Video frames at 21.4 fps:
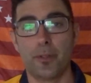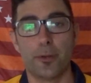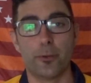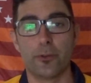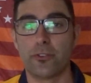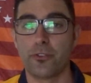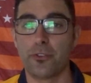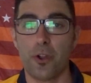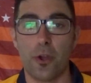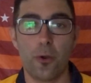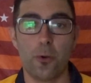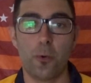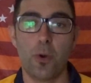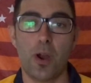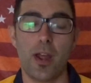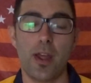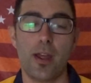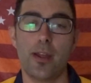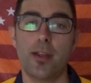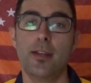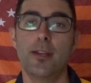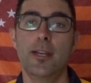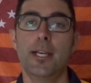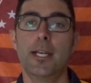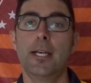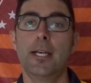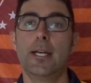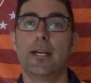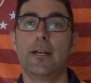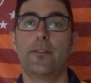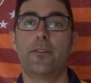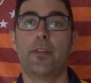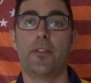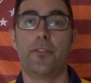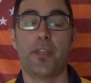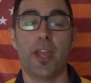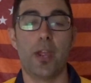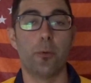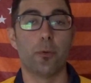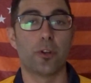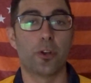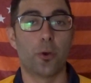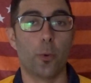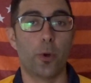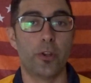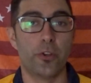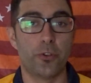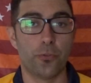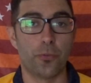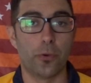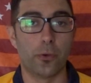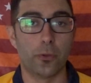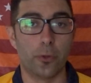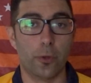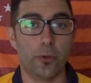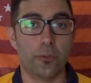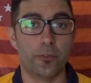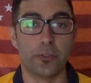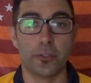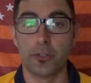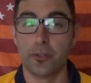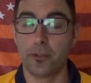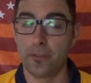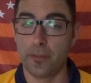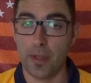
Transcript: There was no way that they were going to roll over.